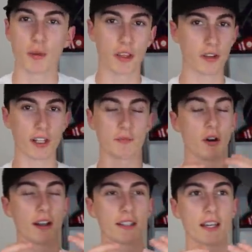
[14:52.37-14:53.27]
Whether it's
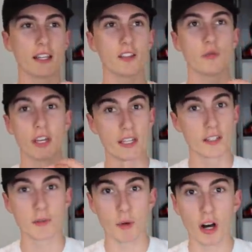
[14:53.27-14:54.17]
mods getting you
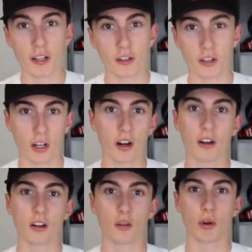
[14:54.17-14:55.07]
into modding your
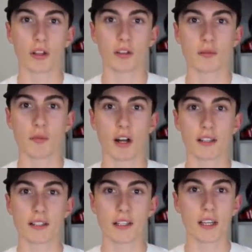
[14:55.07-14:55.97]
car or whether it's
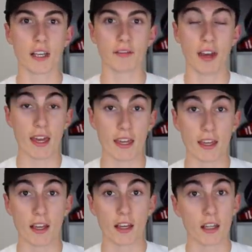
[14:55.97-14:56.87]
mods seeing if, hey,